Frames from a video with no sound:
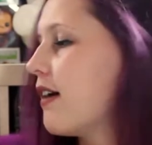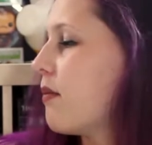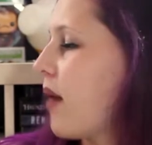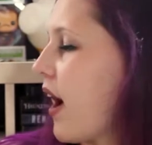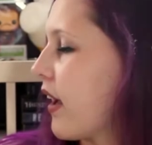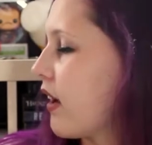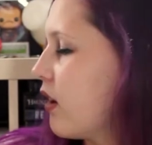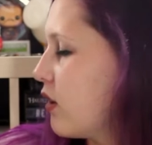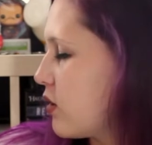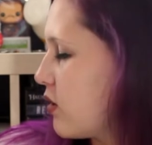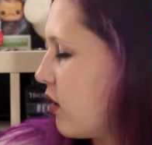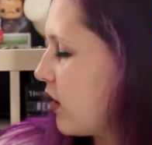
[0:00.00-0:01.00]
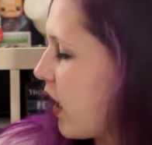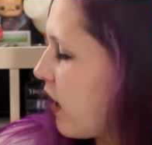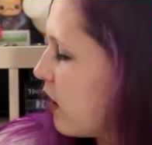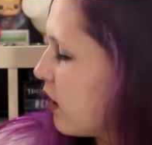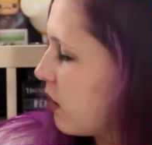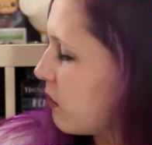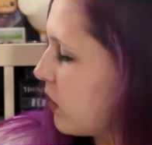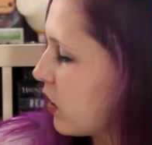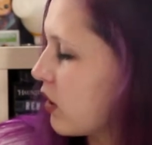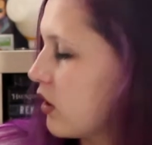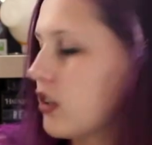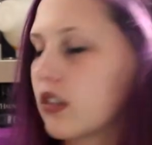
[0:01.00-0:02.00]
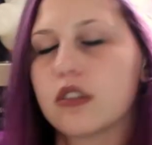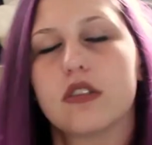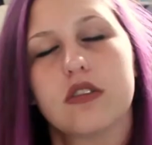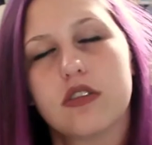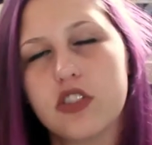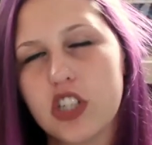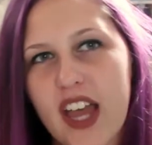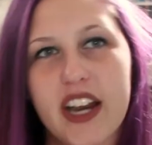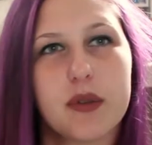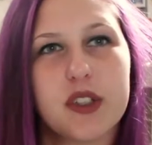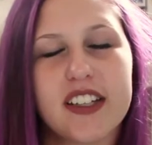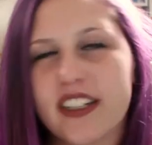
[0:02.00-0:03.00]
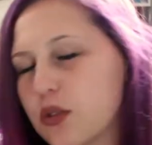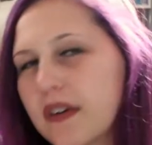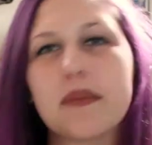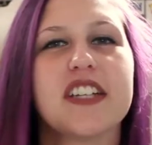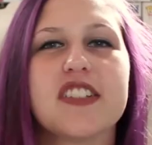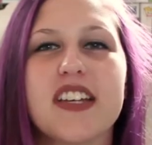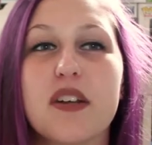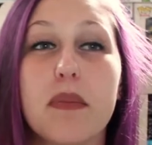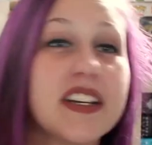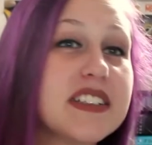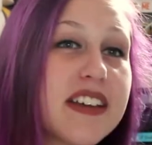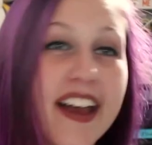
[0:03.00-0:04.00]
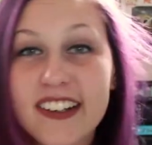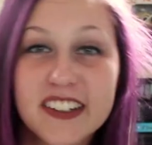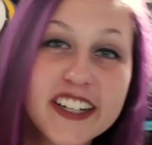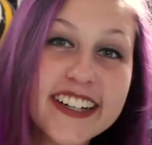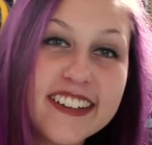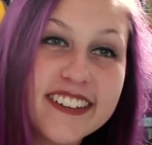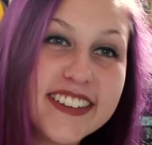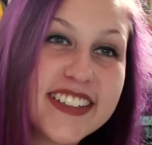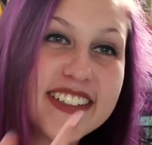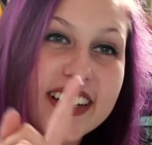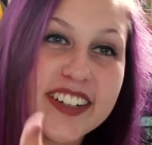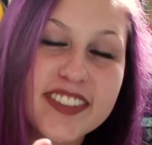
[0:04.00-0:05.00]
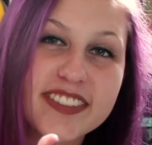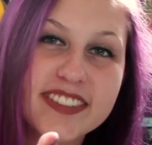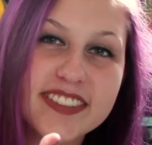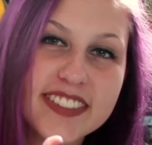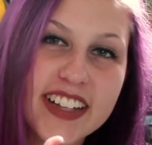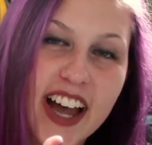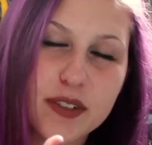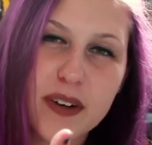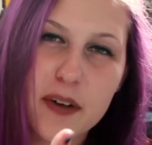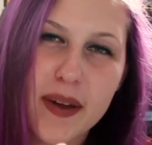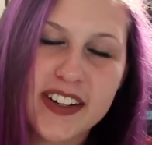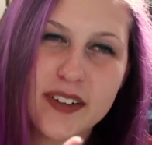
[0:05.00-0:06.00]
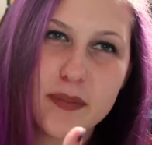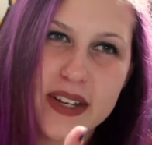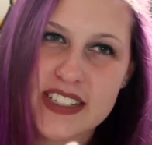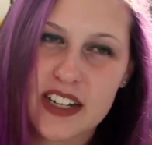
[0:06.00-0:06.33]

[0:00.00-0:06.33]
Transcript: by Sonia Mukherjee. Gee. And I'm only like twenty pages in, but it's hecka good, so I would recommend it based